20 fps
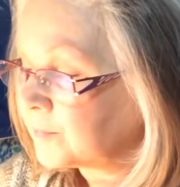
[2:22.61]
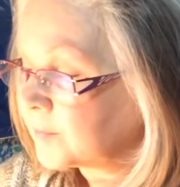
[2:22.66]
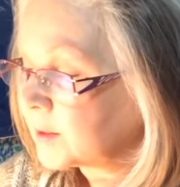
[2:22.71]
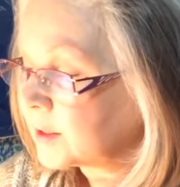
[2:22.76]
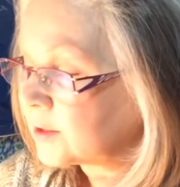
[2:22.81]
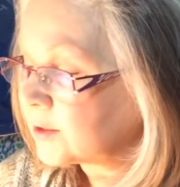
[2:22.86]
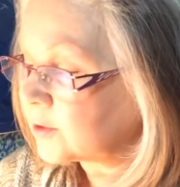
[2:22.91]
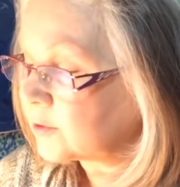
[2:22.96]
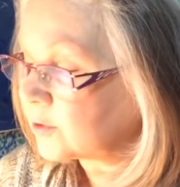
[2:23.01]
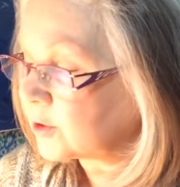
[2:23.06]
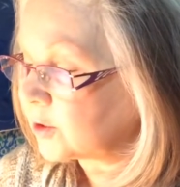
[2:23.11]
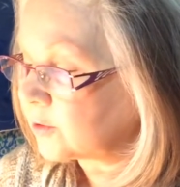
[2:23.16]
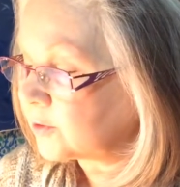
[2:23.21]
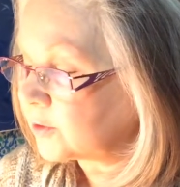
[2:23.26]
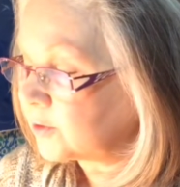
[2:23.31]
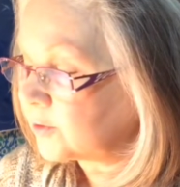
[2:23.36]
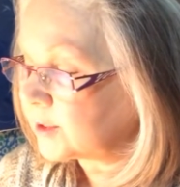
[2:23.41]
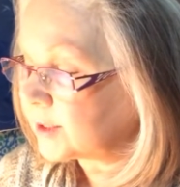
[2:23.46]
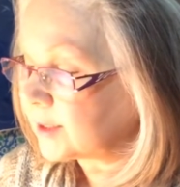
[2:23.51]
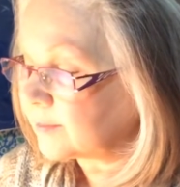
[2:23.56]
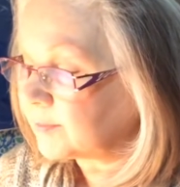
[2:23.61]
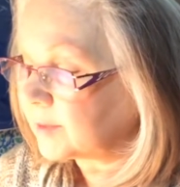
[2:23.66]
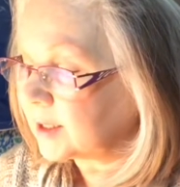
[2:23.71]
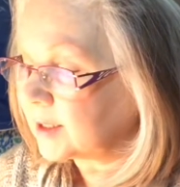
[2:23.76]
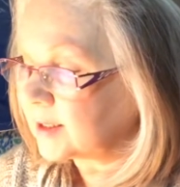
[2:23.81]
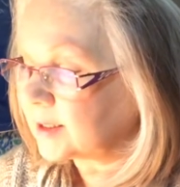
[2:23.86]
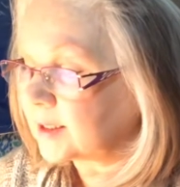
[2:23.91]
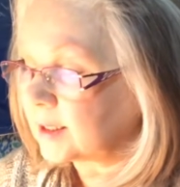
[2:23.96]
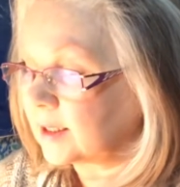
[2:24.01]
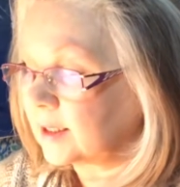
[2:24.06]
So don't do something
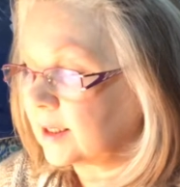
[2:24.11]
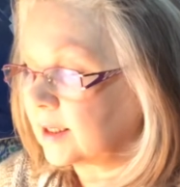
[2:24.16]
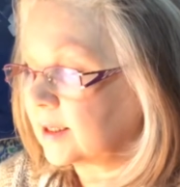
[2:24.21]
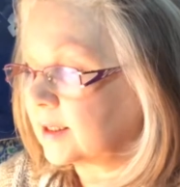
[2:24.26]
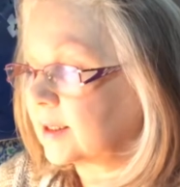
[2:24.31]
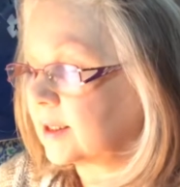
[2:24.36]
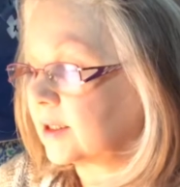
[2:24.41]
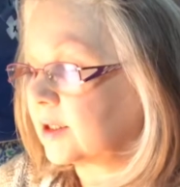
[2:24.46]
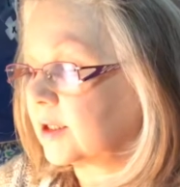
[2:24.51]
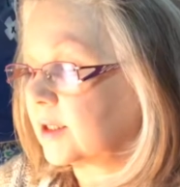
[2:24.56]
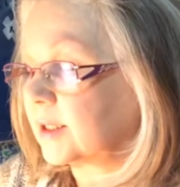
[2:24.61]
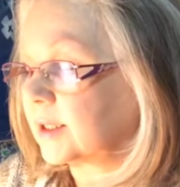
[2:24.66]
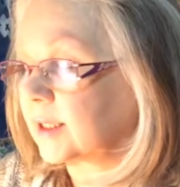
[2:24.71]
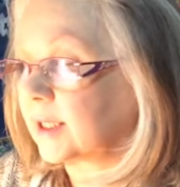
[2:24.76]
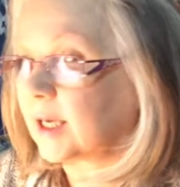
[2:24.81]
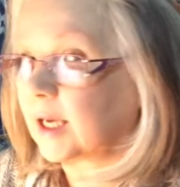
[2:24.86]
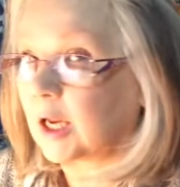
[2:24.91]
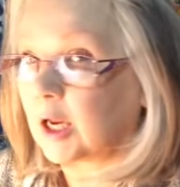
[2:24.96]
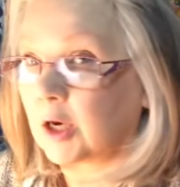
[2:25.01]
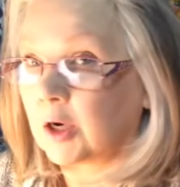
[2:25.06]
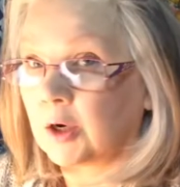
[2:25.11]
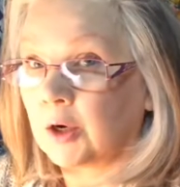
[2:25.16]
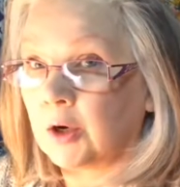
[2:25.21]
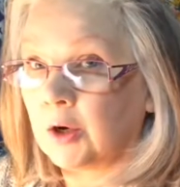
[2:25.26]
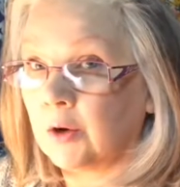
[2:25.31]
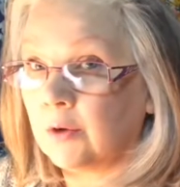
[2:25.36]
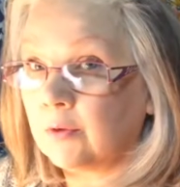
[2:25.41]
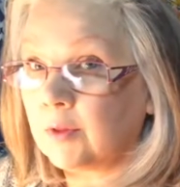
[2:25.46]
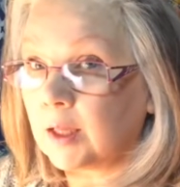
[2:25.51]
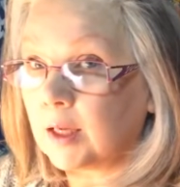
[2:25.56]
silly such as say,
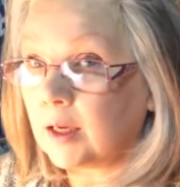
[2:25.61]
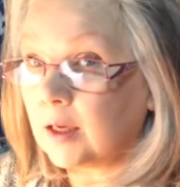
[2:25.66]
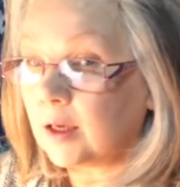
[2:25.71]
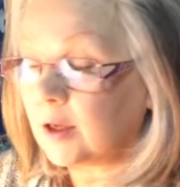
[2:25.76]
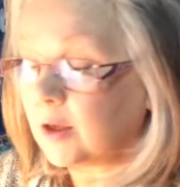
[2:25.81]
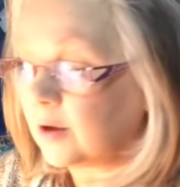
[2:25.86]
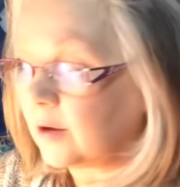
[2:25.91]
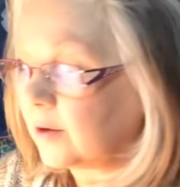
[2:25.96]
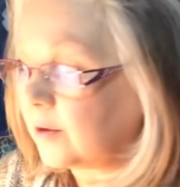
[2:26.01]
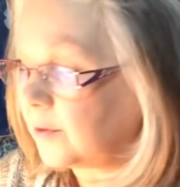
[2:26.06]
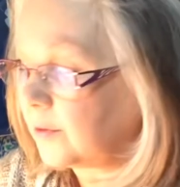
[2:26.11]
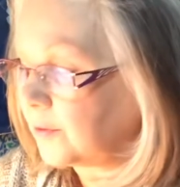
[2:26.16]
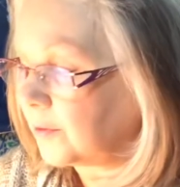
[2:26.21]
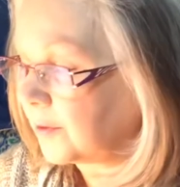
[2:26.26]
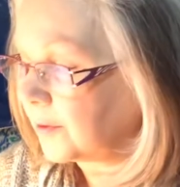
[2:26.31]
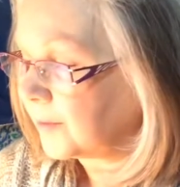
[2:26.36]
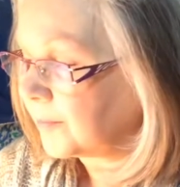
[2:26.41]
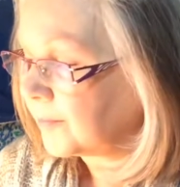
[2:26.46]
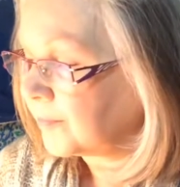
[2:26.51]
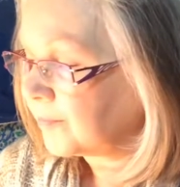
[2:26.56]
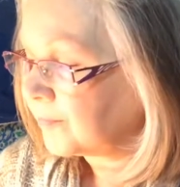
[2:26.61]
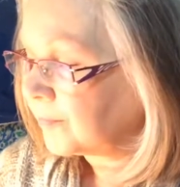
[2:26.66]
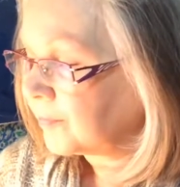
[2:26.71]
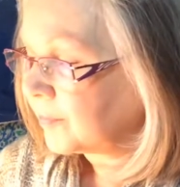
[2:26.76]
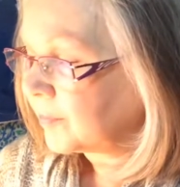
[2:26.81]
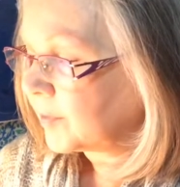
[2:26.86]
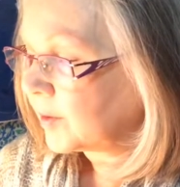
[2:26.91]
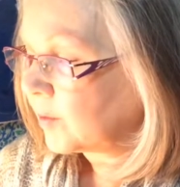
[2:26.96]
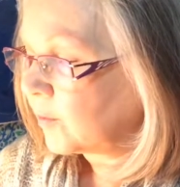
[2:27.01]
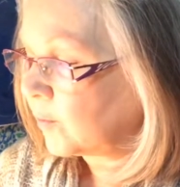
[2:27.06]
no thank you,
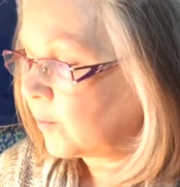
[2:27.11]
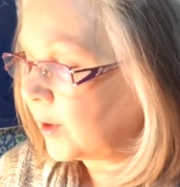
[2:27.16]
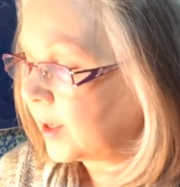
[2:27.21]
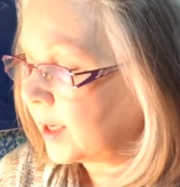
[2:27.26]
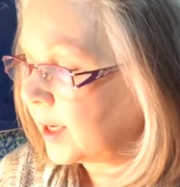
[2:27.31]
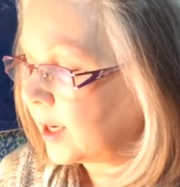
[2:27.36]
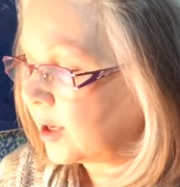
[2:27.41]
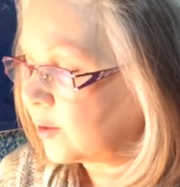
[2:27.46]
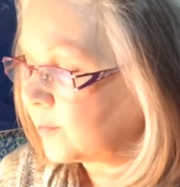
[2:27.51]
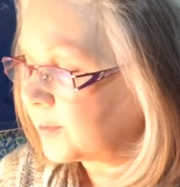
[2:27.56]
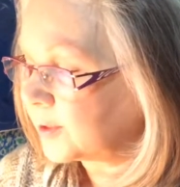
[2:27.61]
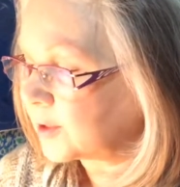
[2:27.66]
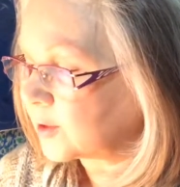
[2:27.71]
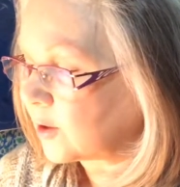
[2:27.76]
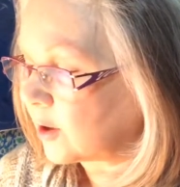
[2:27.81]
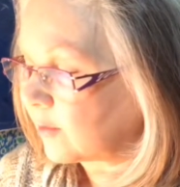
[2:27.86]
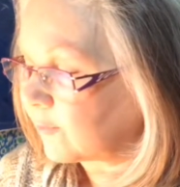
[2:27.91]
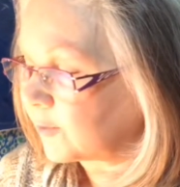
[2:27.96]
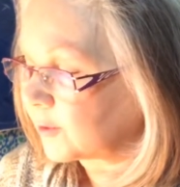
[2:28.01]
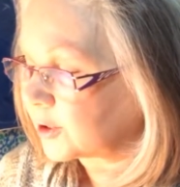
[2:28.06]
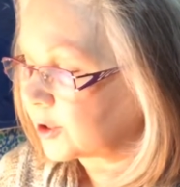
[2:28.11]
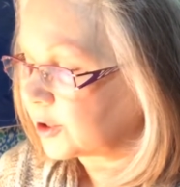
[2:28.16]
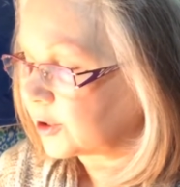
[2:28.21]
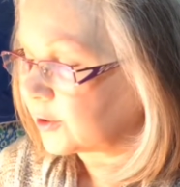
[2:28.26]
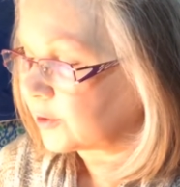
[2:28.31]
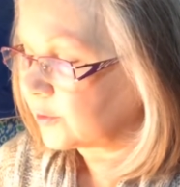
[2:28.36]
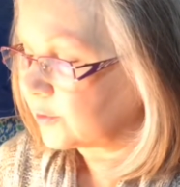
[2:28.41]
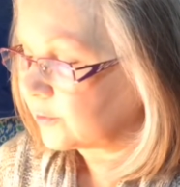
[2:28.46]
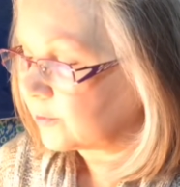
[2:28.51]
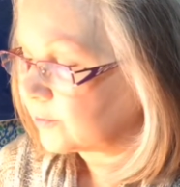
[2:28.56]
when help is offered to
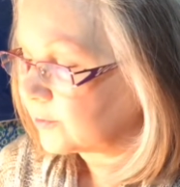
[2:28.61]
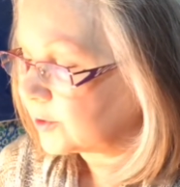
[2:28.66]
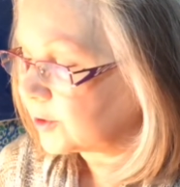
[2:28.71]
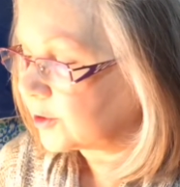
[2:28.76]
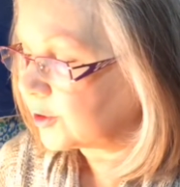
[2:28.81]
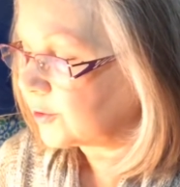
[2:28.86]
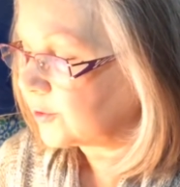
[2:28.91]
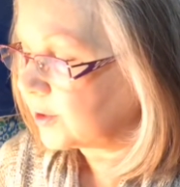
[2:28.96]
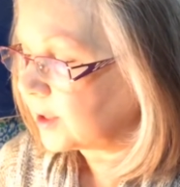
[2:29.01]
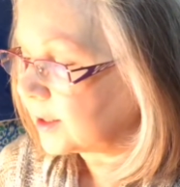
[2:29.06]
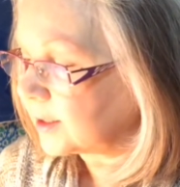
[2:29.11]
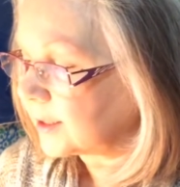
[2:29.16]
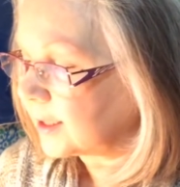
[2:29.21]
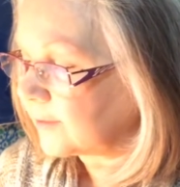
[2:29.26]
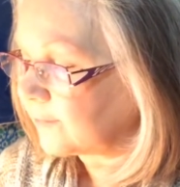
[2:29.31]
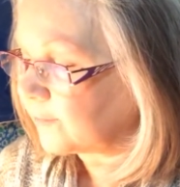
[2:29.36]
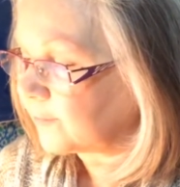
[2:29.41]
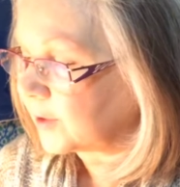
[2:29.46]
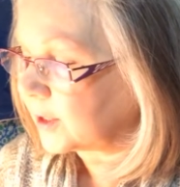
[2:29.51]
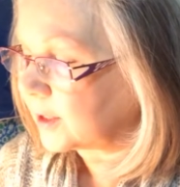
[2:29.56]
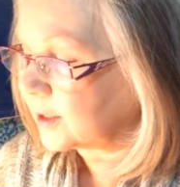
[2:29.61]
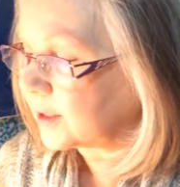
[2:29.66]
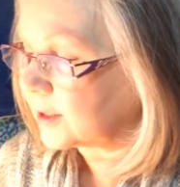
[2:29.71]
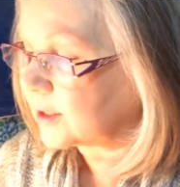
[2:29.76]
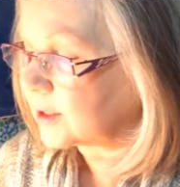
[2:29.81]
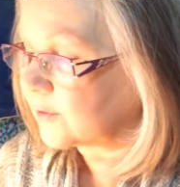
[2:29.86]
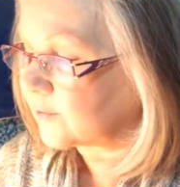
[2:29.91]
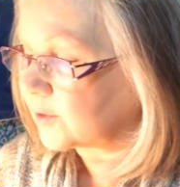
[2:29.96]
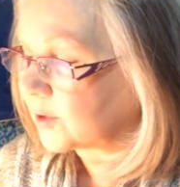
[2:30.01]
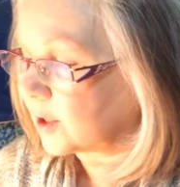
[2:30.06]
you. Do not let feelings
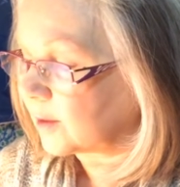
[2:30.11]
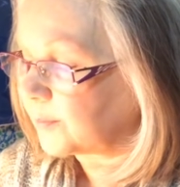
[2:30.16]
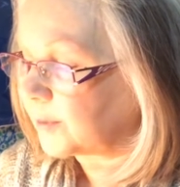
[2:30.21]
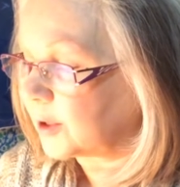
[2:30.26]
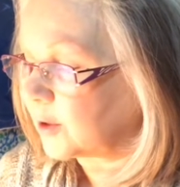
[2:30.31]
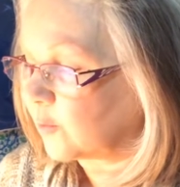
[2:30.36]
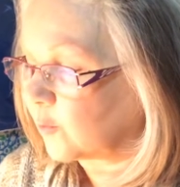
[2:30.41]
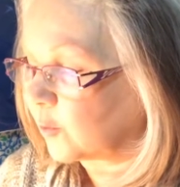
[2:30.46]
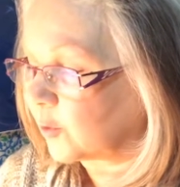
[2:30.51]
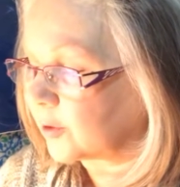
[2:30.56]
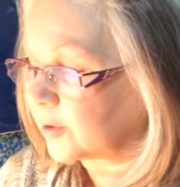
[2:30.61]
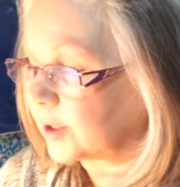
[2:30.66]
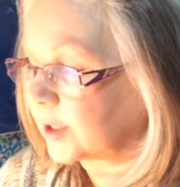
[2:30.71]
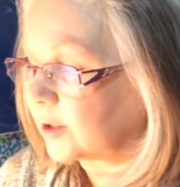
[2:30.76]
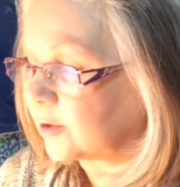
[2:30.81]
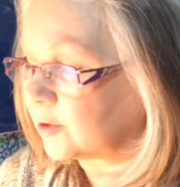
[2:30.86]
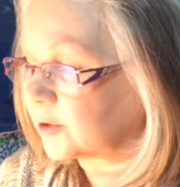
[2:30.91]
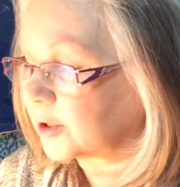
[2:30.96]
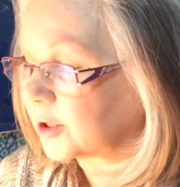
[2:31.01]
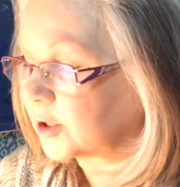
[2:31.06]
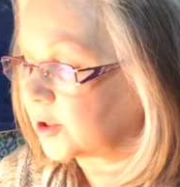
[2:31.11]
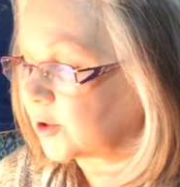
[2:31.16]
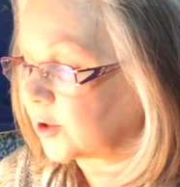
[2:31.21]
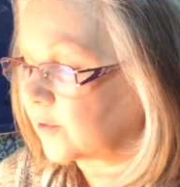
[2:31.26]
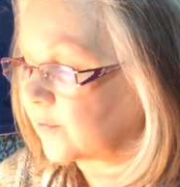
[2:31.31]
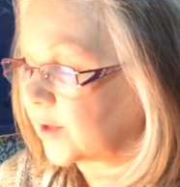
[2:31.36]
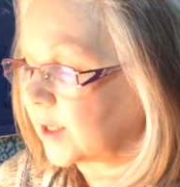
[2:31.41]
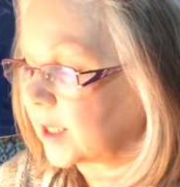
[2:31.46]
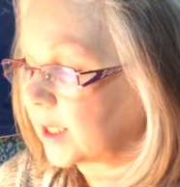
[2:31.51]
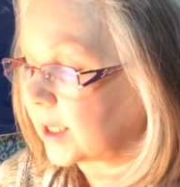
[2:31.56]
of not being worthy or
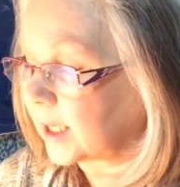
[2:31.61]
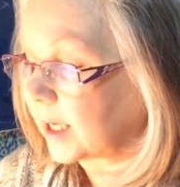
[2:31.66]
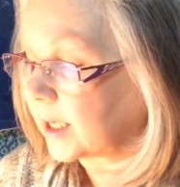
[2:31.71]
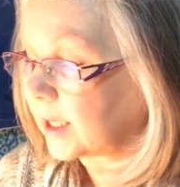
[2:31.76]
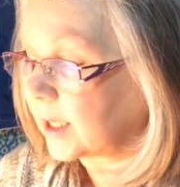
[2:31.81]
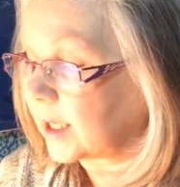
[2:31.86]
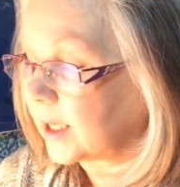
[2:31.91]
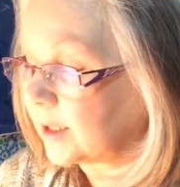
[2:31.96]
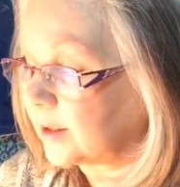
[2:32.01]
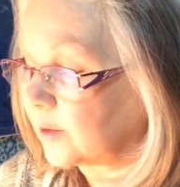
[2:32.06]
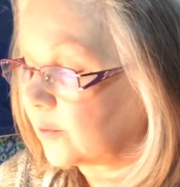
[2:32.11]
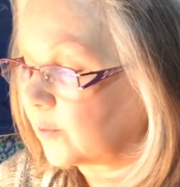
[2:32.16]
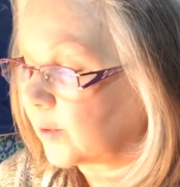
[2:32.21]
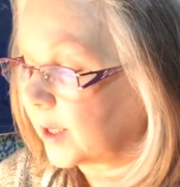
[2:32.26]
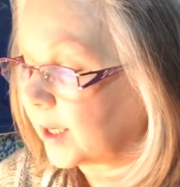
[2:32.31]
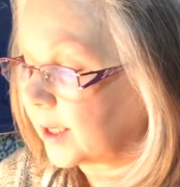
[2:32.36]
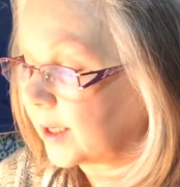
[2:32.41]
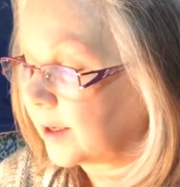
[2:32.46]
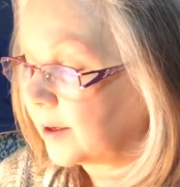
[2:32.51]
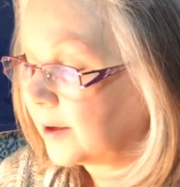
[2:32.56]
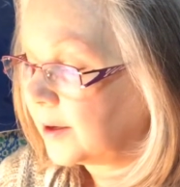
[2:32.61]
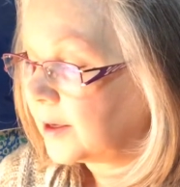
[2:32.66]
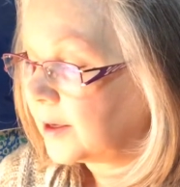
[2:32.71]
deserving get in the way.